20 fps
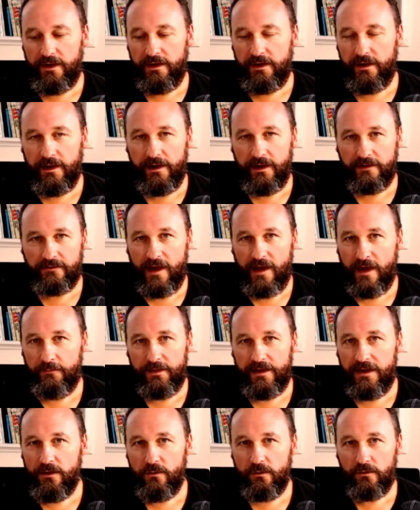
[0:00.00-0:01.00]
and it's
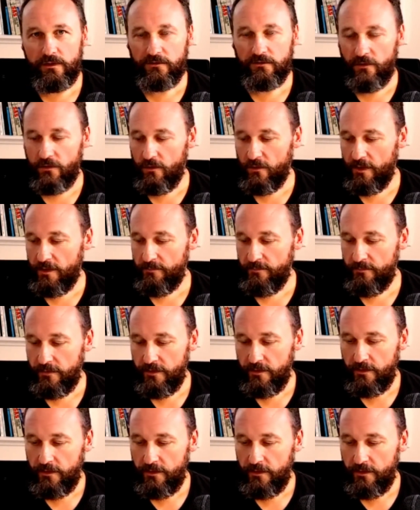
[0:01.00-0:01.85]
happening all the time,